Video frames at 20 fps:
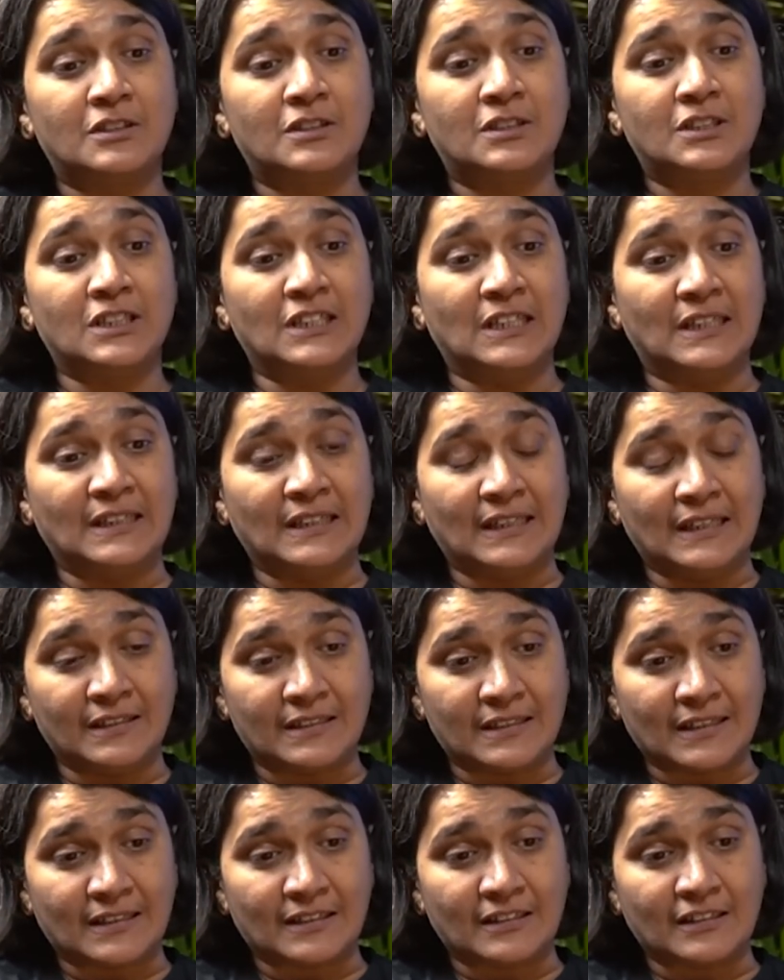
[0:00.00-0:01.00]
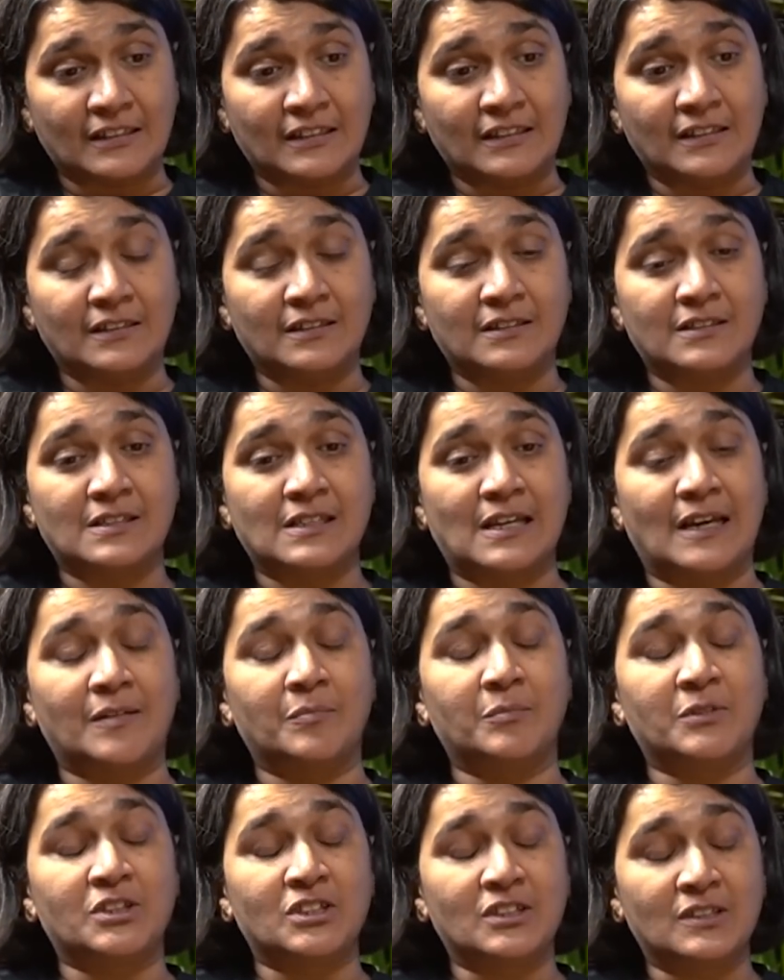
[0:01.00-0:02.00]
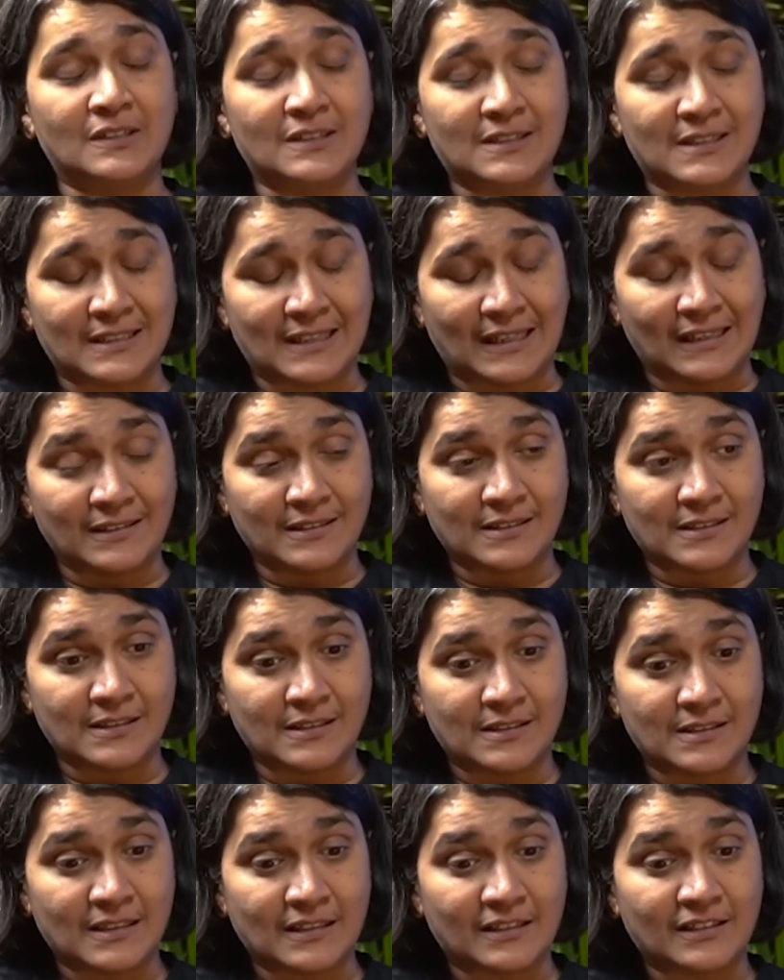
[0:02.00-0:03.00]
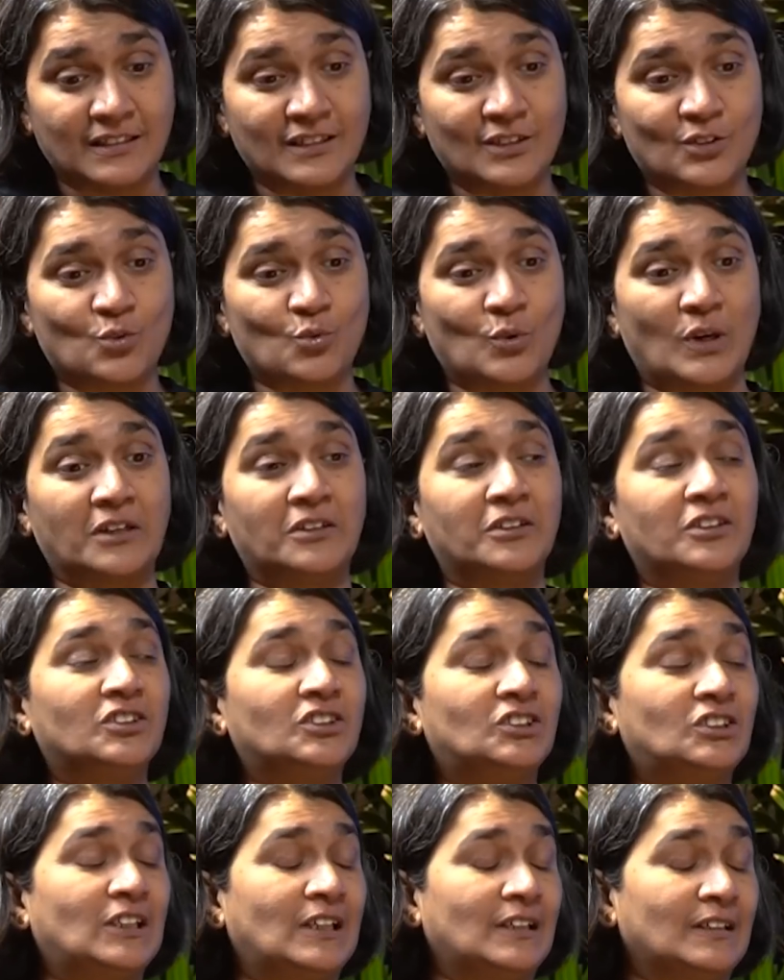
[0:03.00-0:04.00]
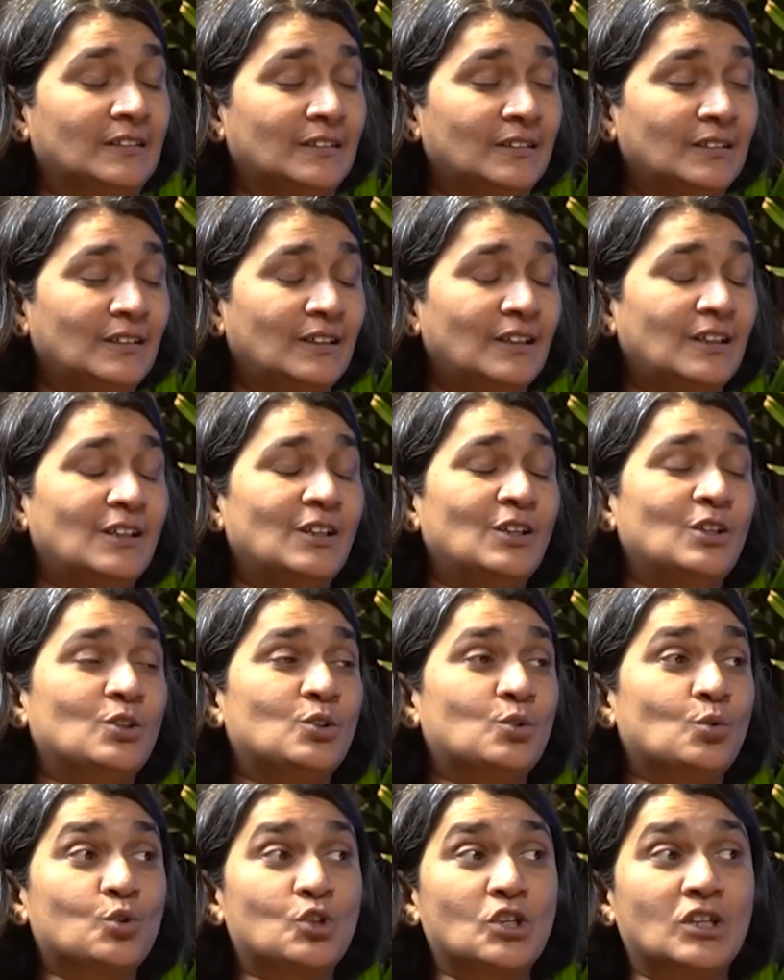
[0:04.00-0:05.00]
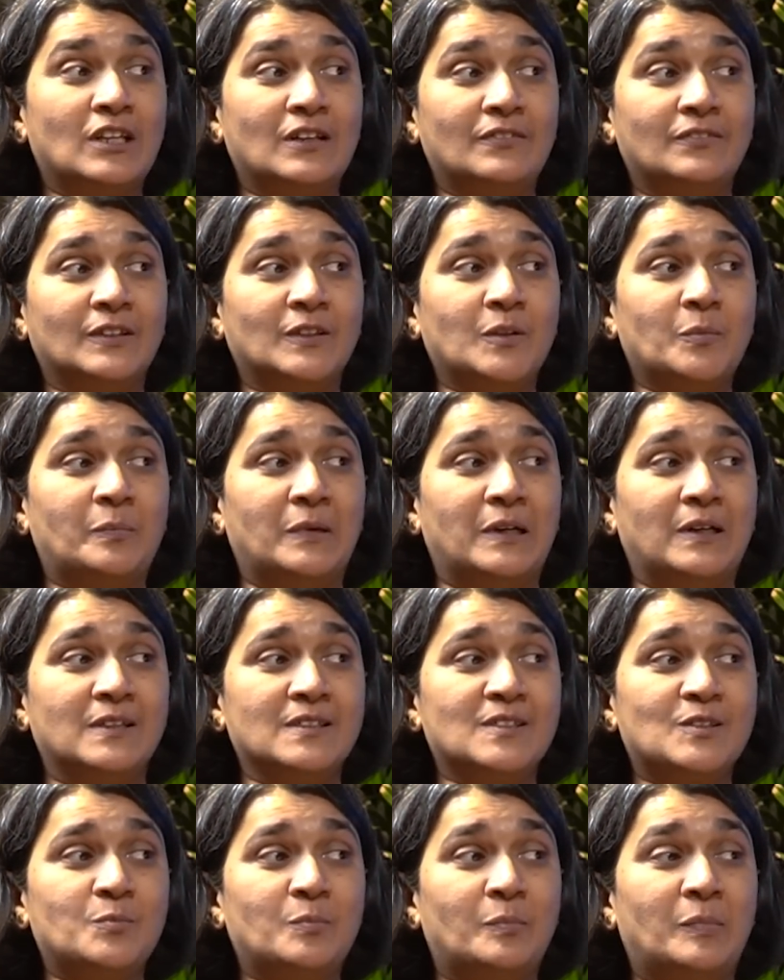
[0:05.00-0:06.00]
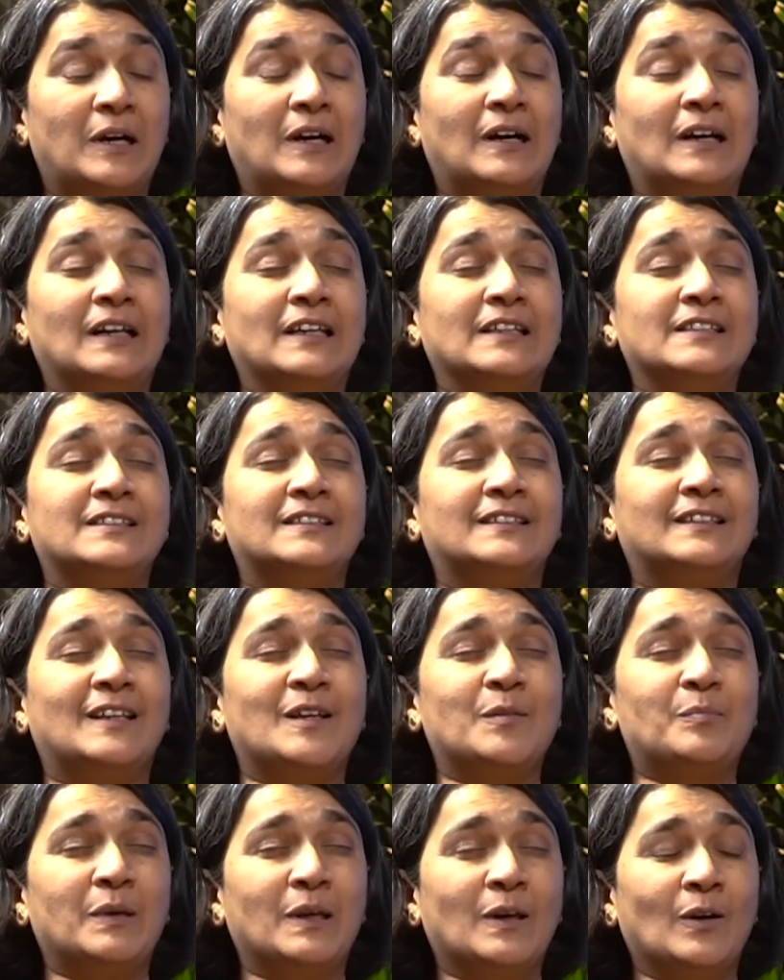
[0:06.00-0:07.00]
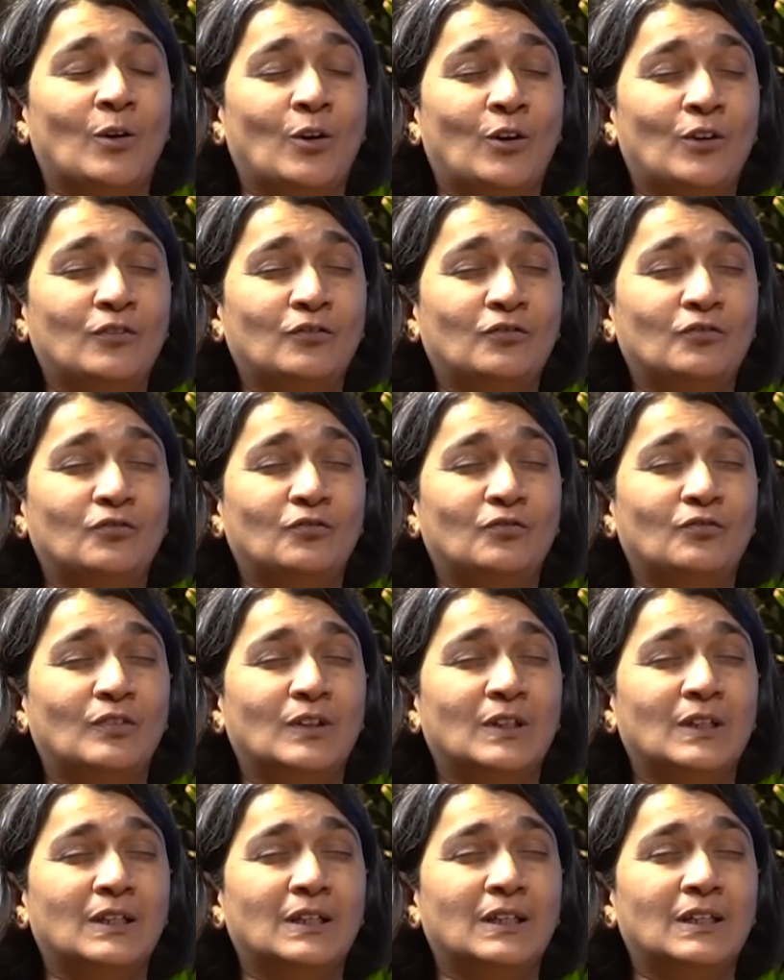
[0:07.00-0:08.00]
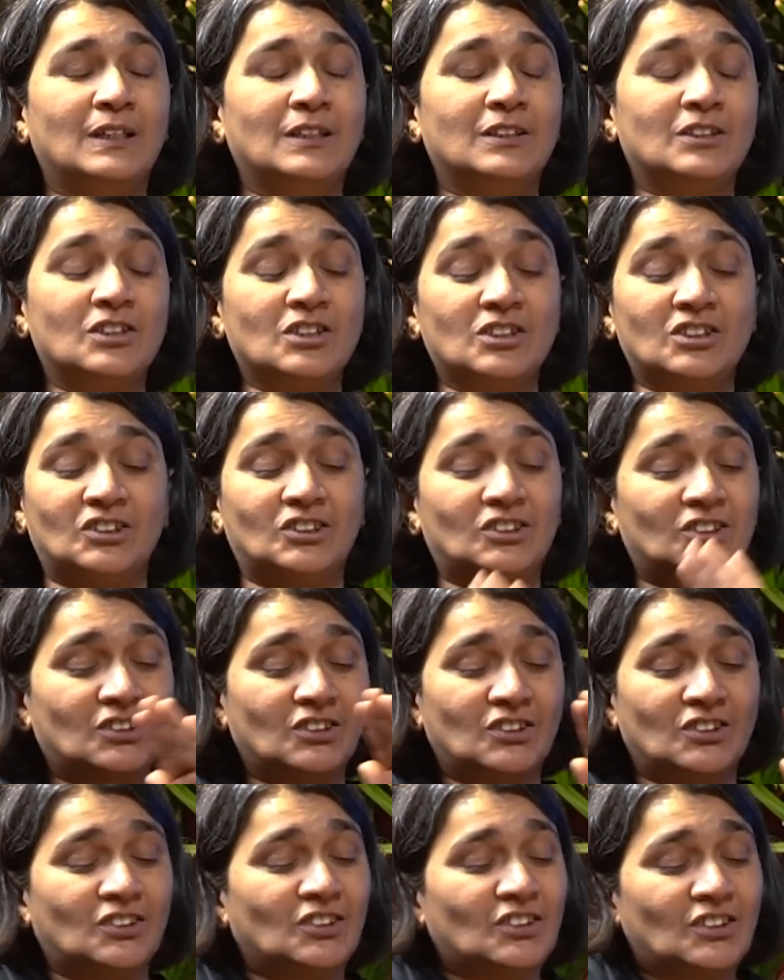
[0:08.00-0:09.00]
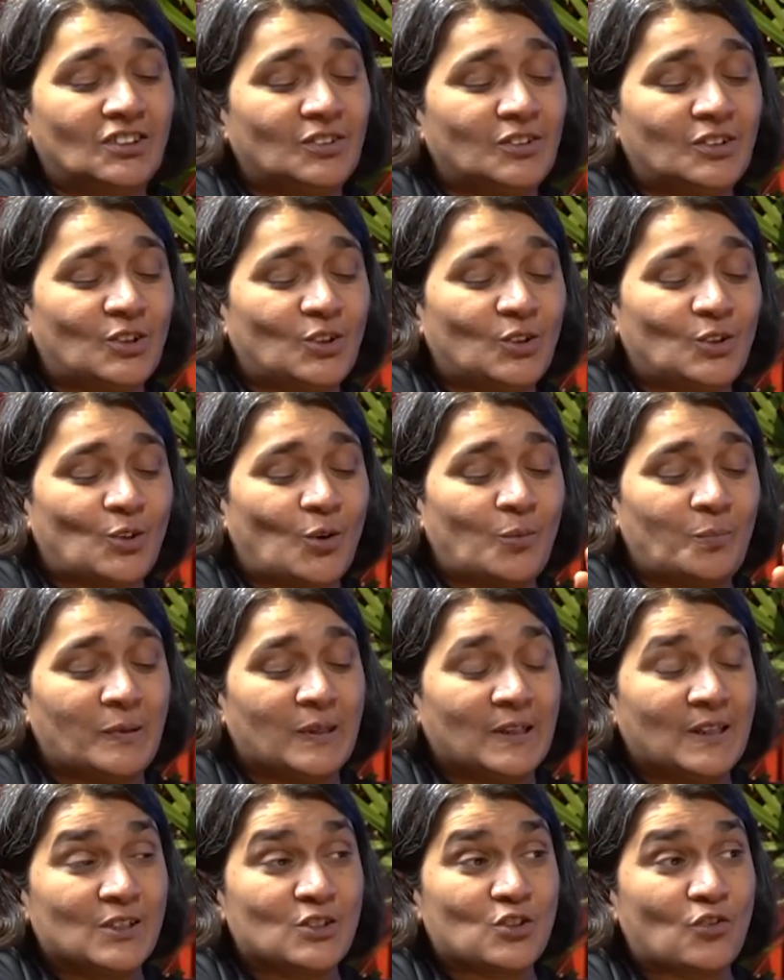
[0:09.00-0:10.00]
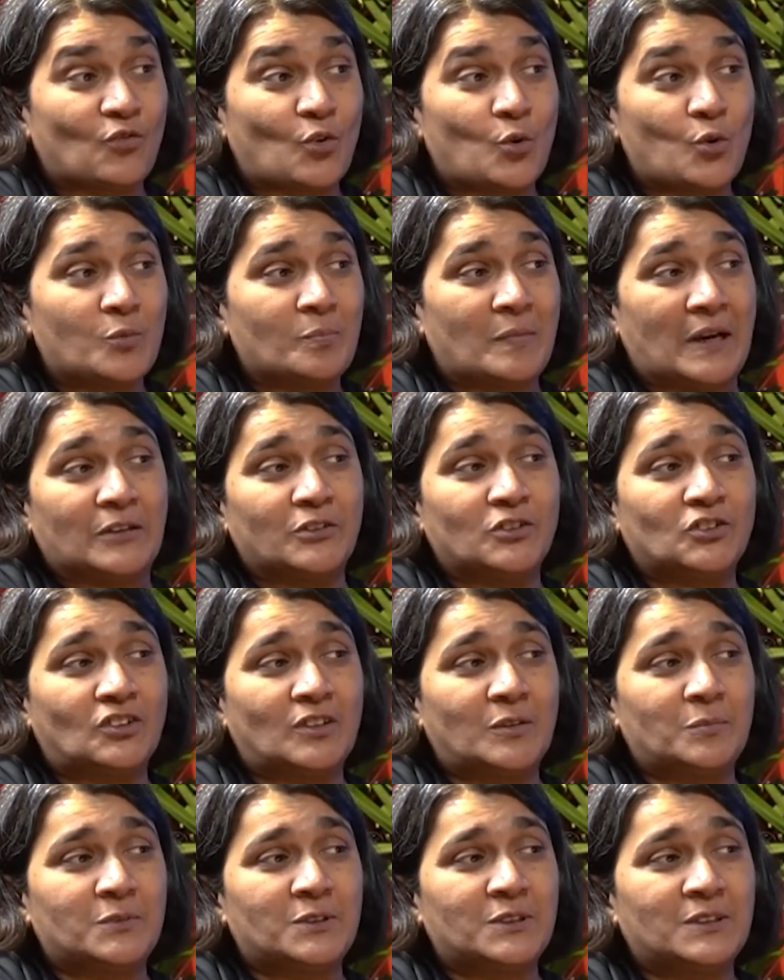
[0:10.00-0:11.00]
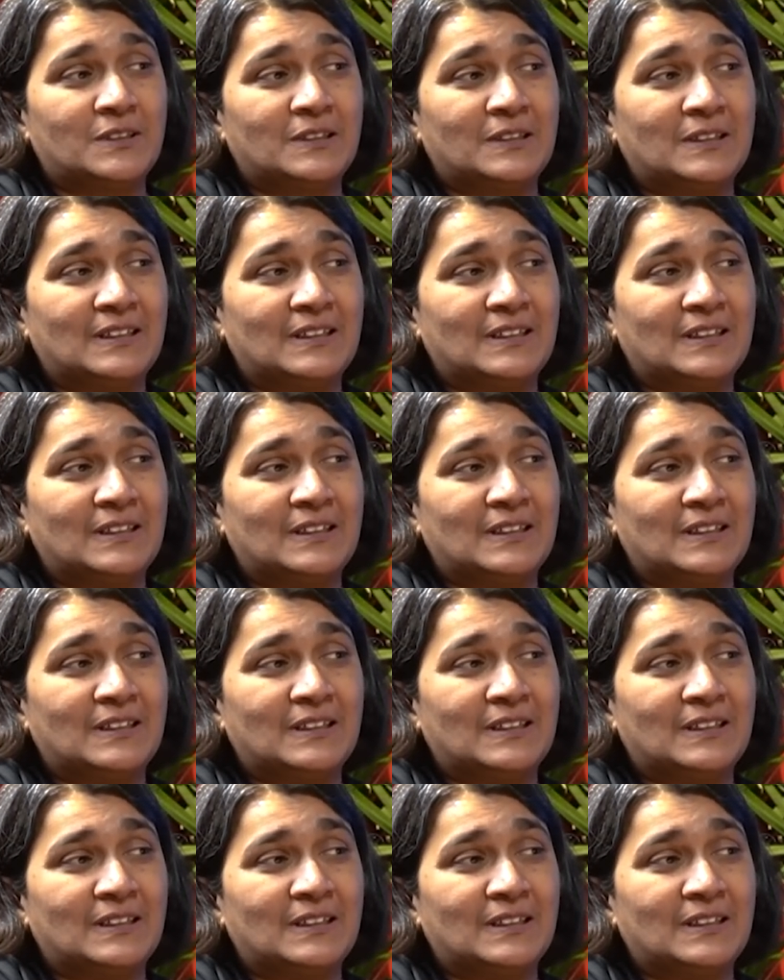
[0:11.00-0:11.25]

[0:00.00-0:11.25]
DNA techniques and materials analysis techniques to understand social life in the past by scraping off just top layers of old manuscripts.